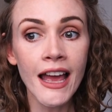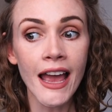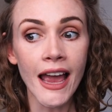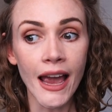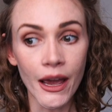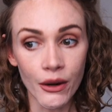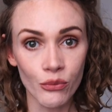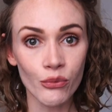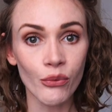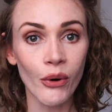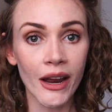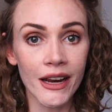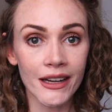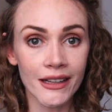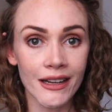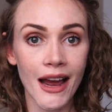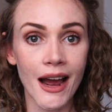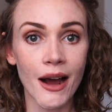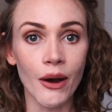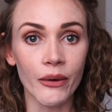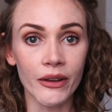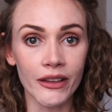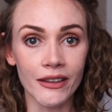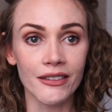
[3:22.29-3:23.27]
and right
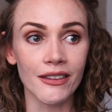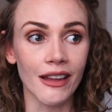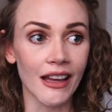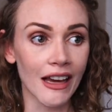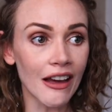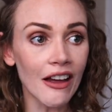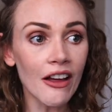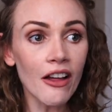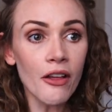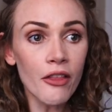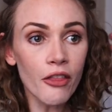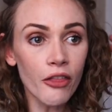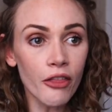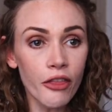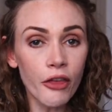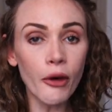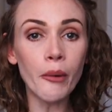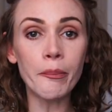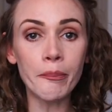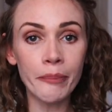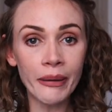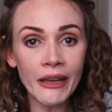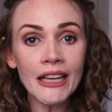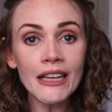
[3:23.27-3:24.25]
now is like
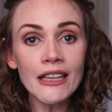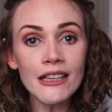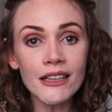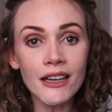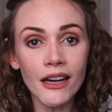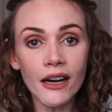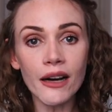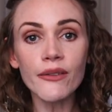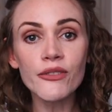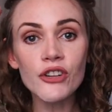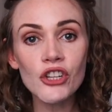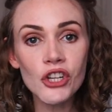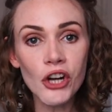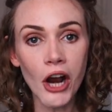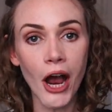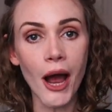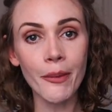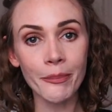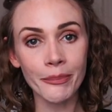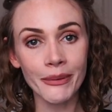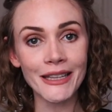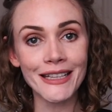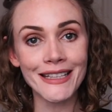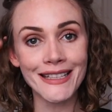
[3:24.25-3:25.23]
the peak of
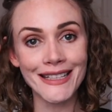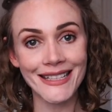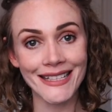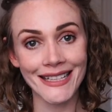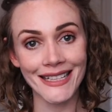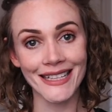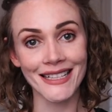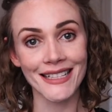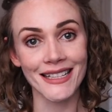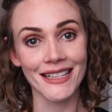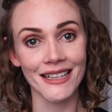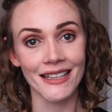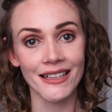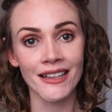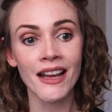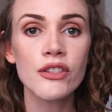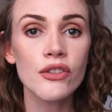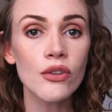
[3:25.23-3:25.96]
shopping season.